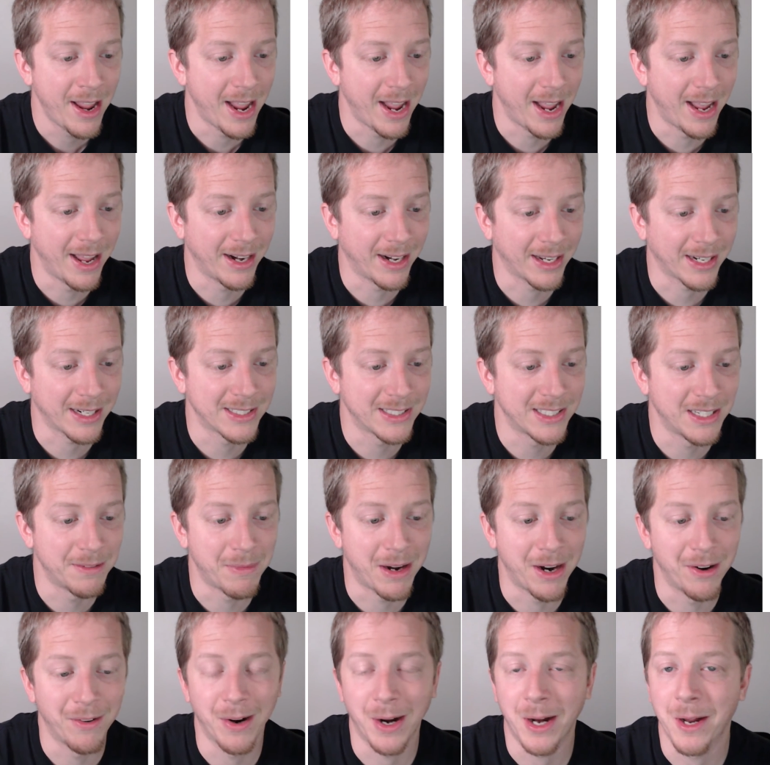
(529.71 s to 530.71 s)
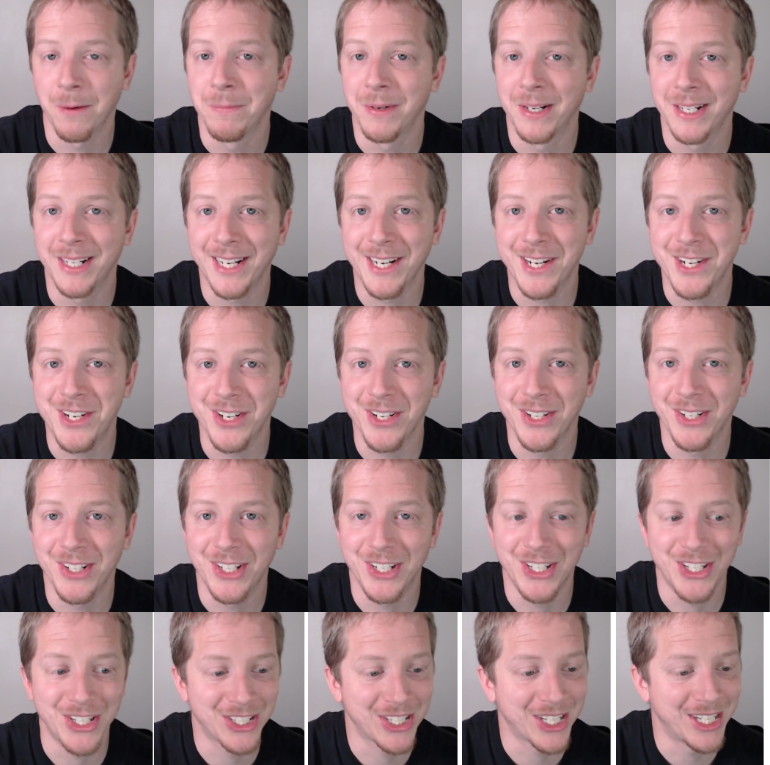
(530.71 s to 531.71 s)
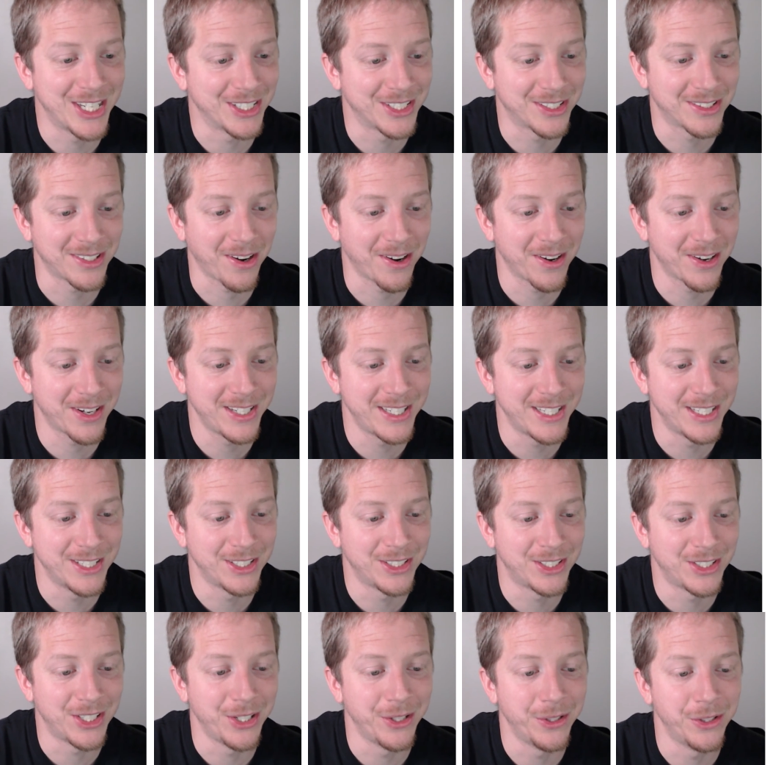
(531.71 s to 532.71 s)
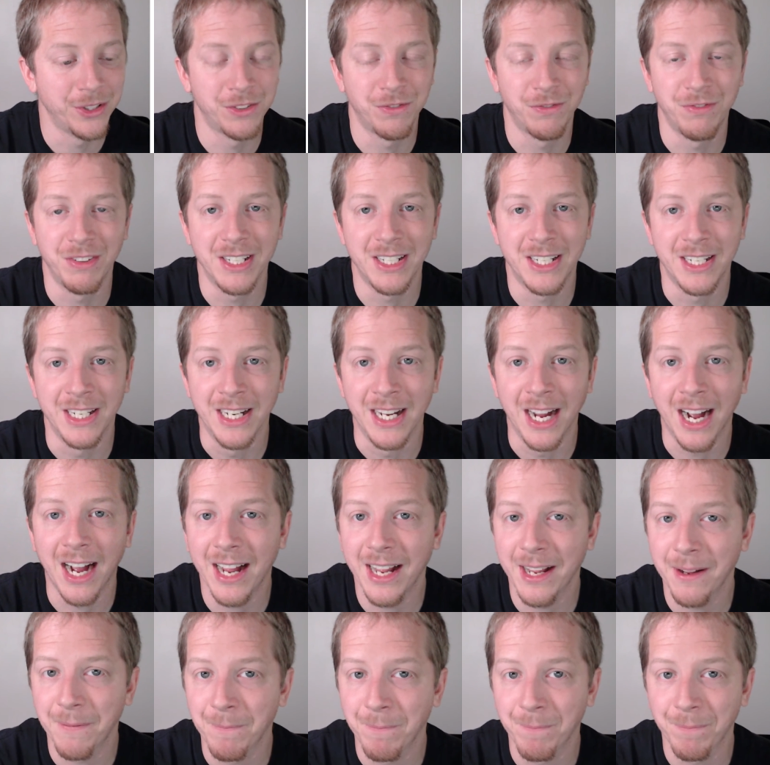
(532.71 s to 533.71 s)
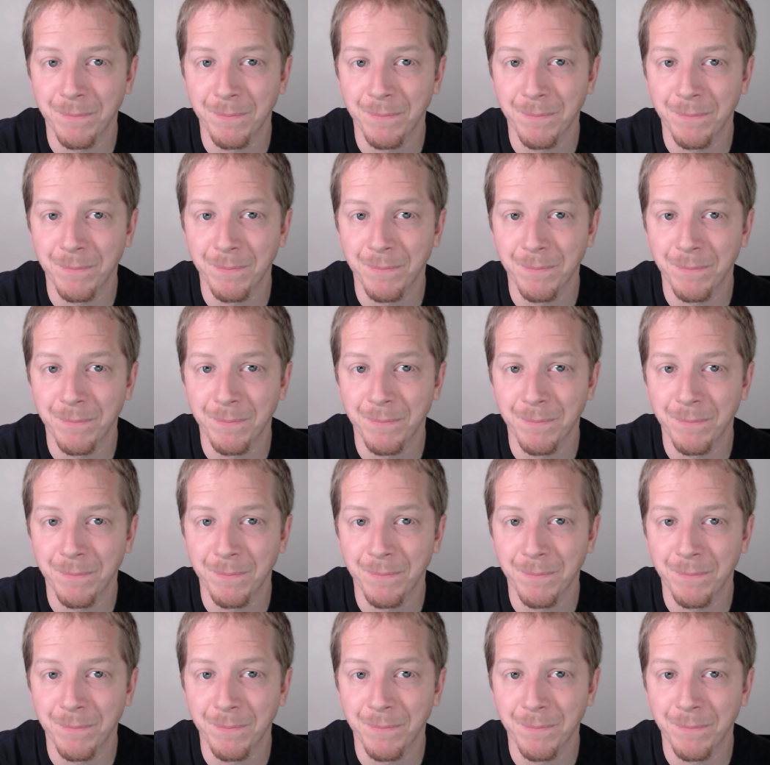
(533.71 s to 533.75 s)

And like I said, my recommendation to just get started is to use VTI.